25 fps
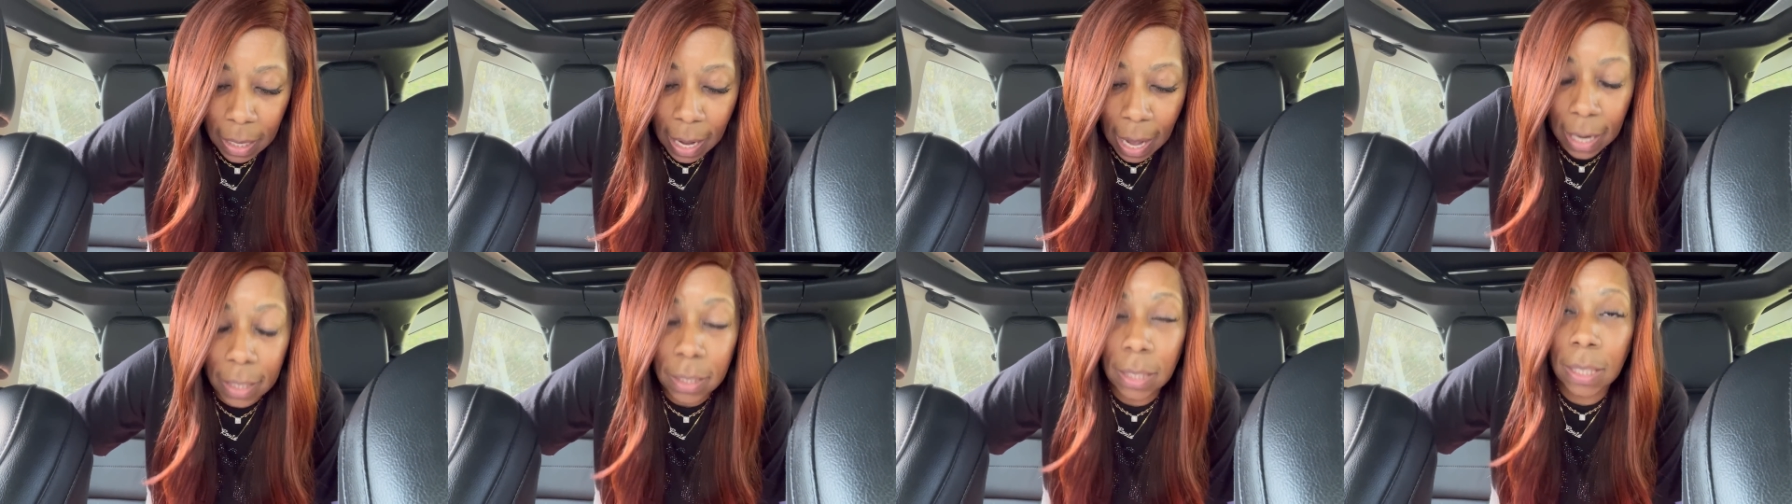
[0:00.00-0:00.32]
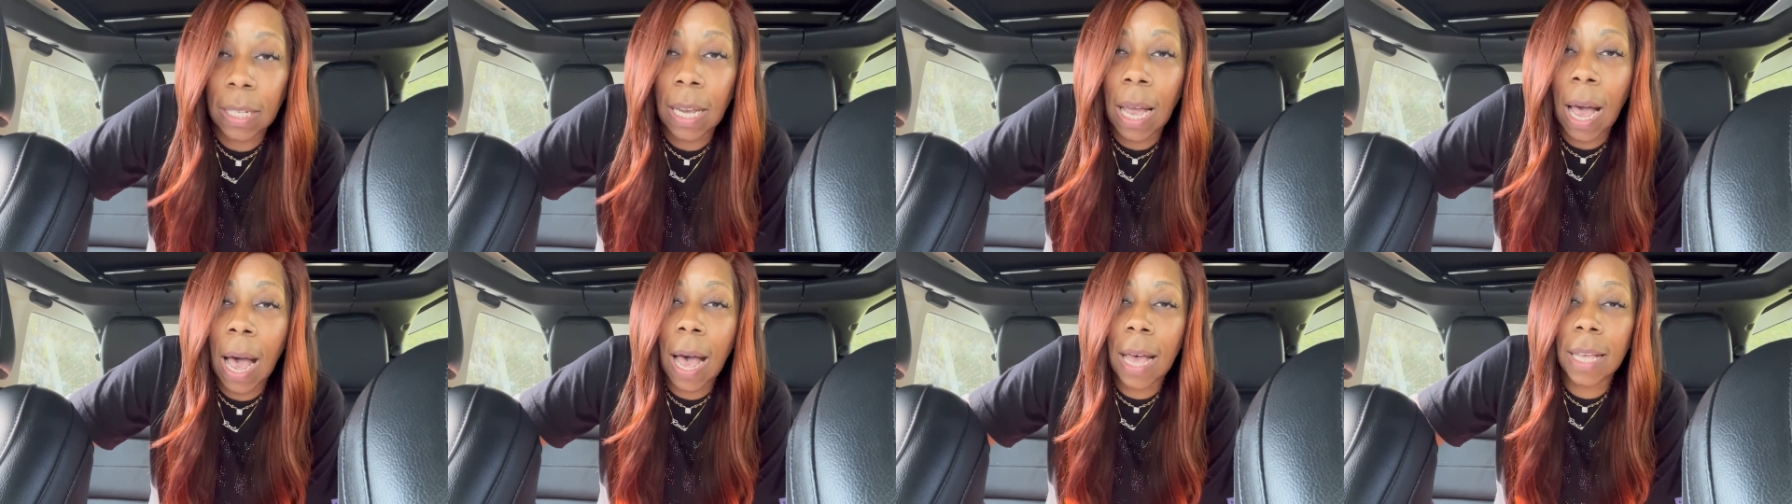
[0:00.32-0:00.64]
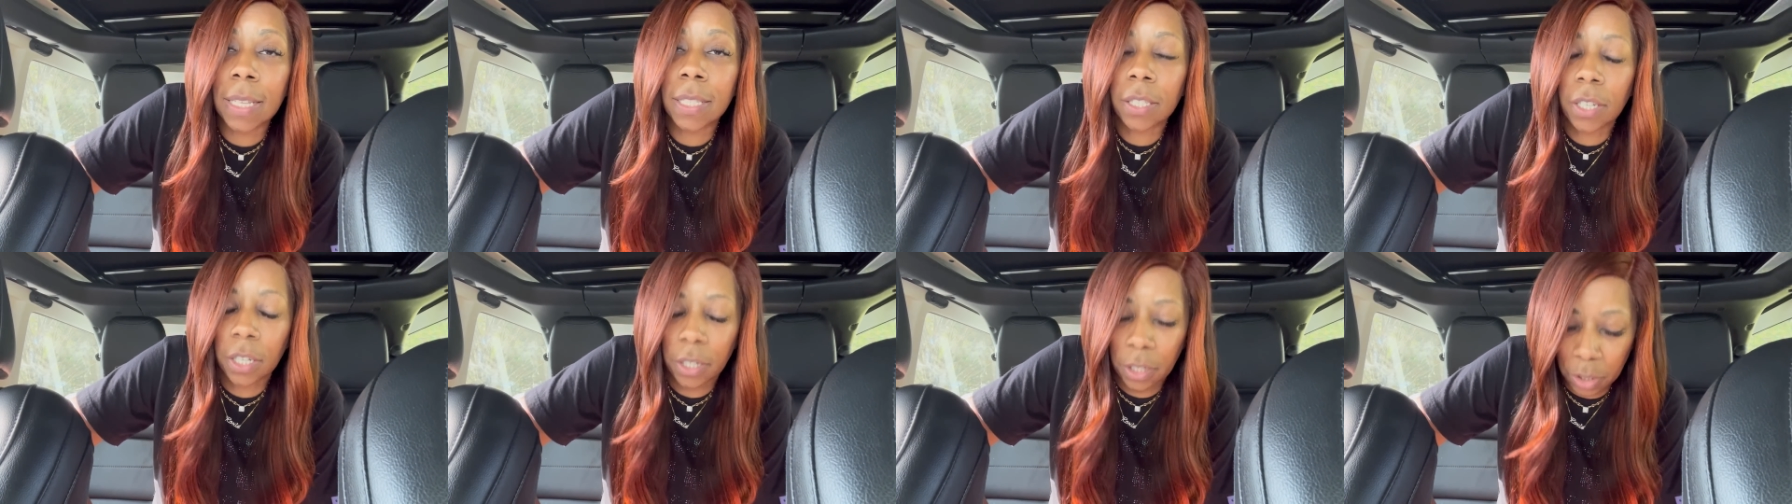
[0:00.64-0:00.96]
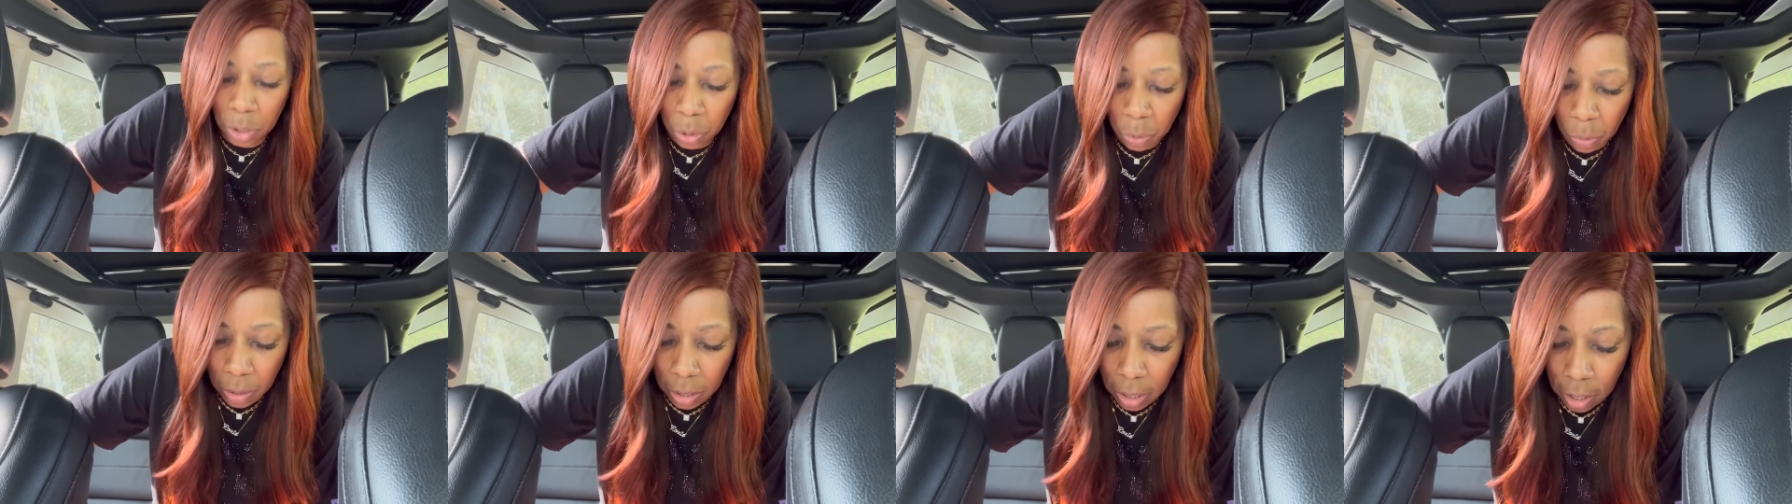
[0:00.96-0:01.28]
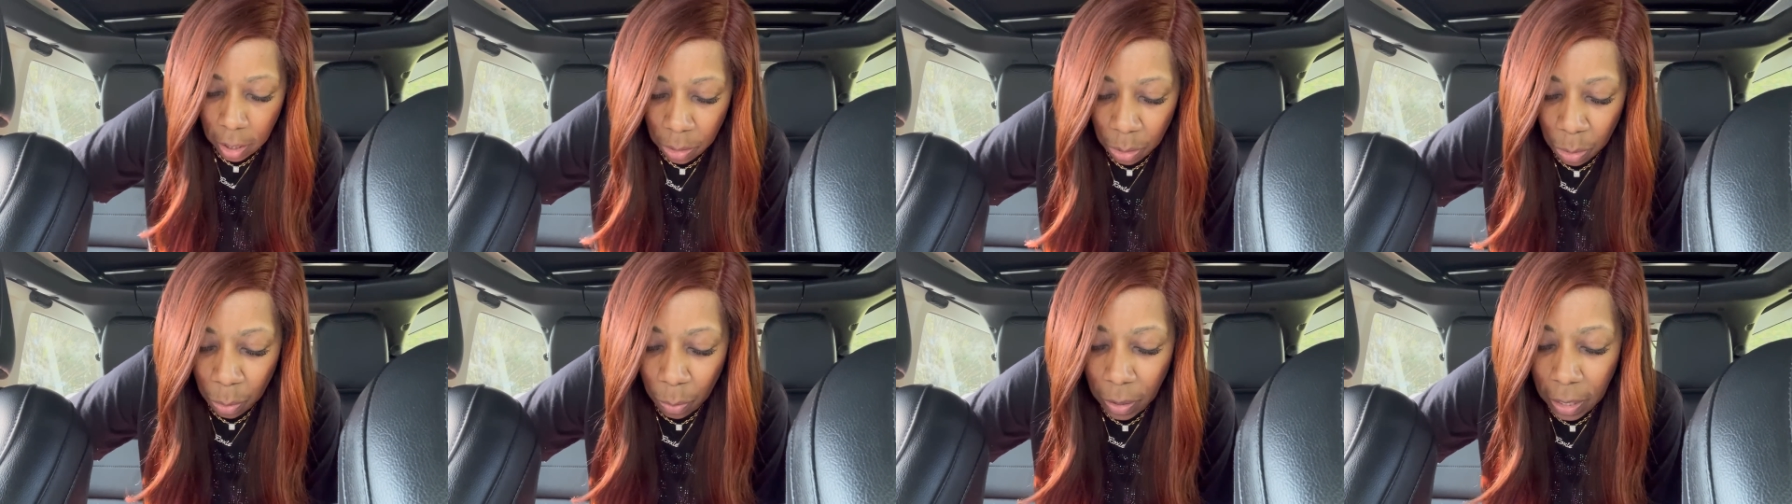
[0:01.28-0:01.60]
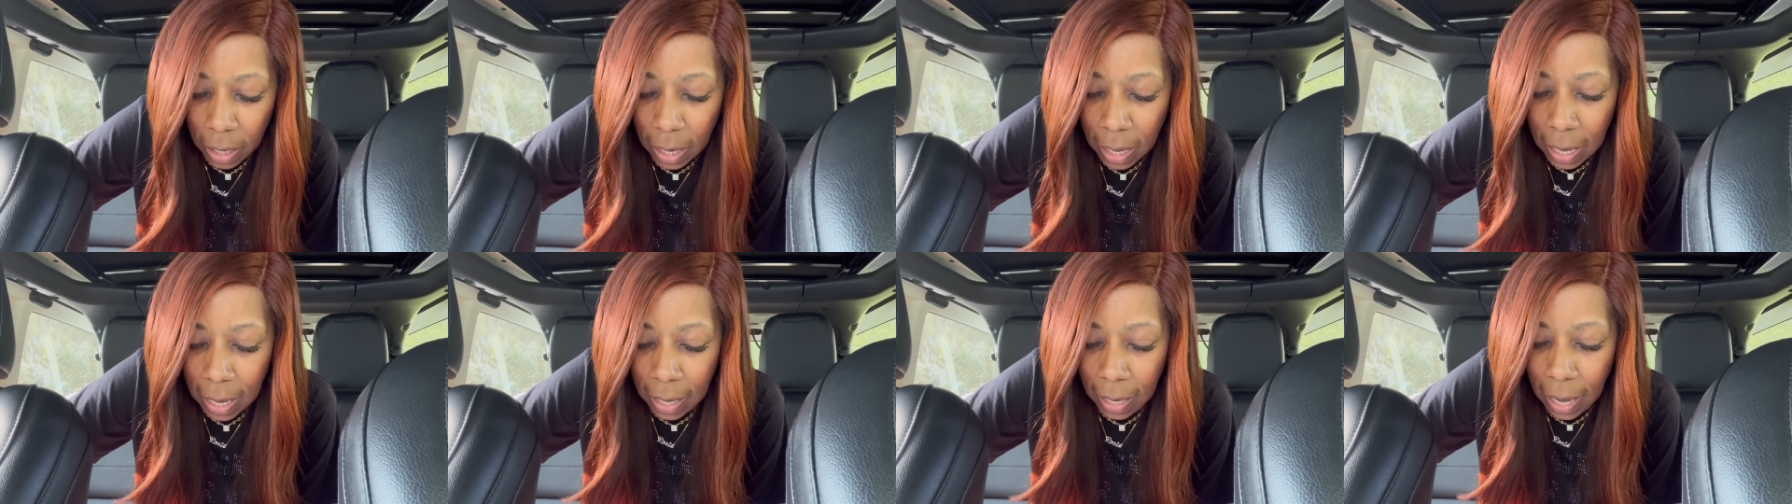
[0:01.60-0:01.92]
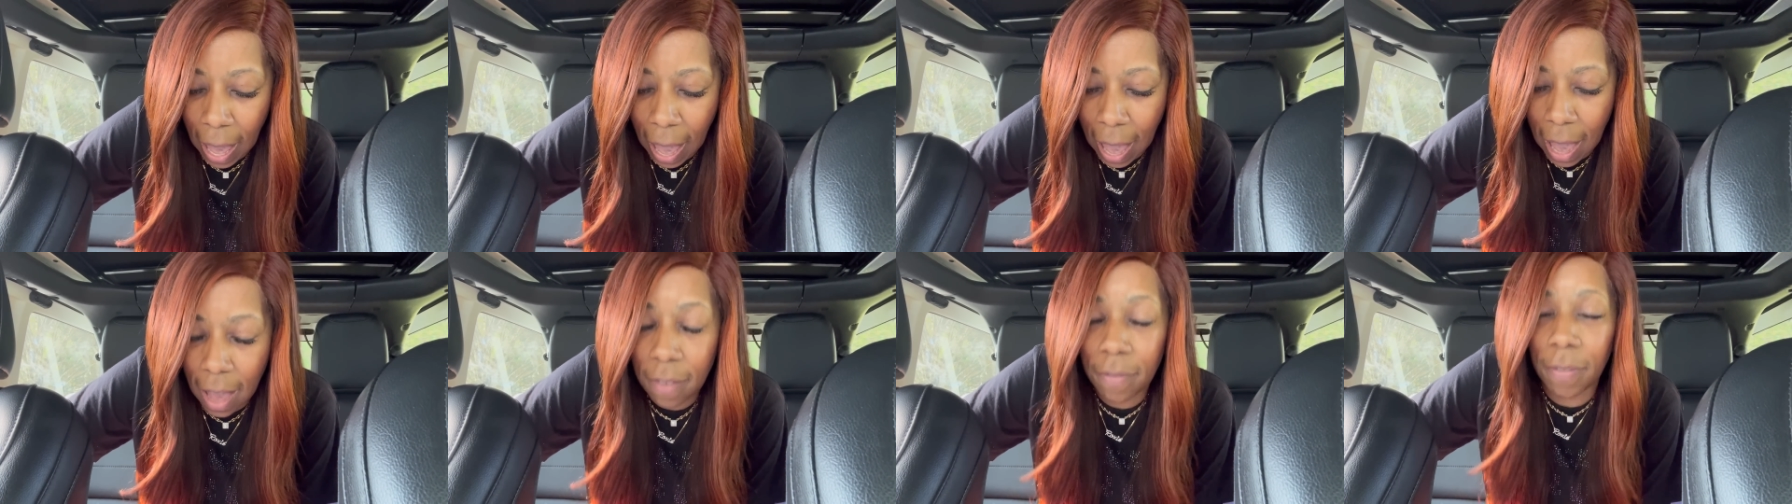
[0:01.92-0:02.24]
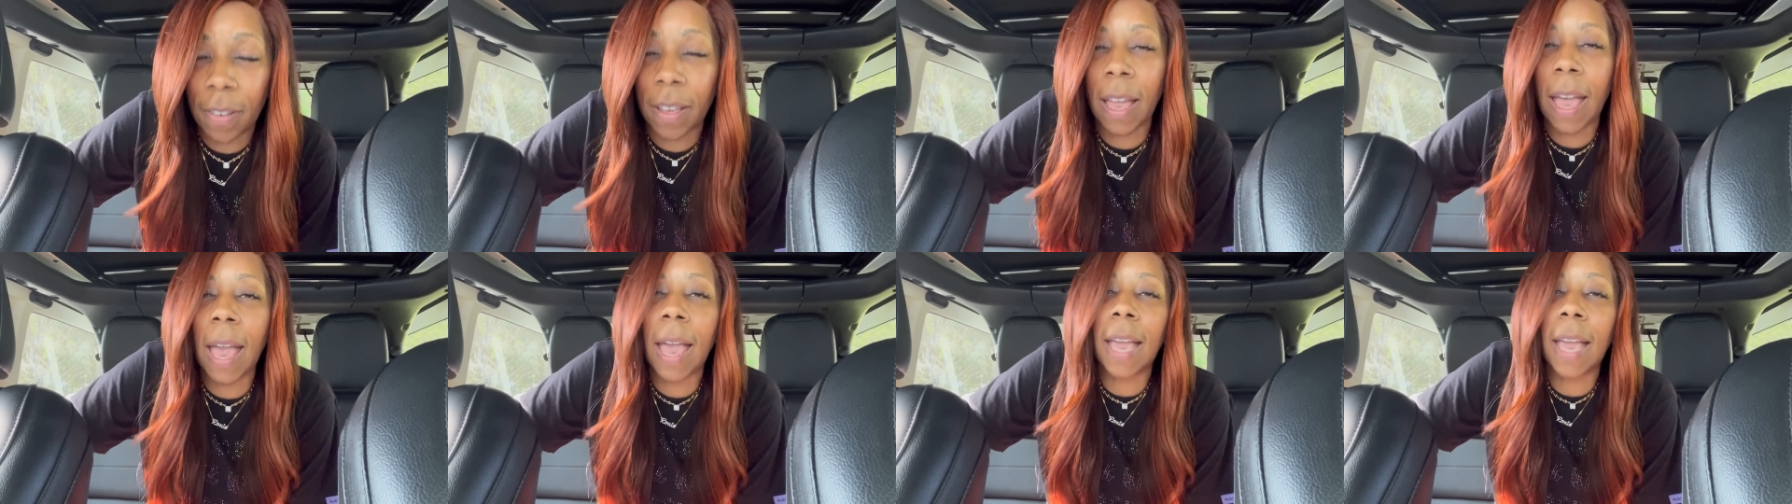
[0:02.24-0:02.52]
actually oscar 23 and ava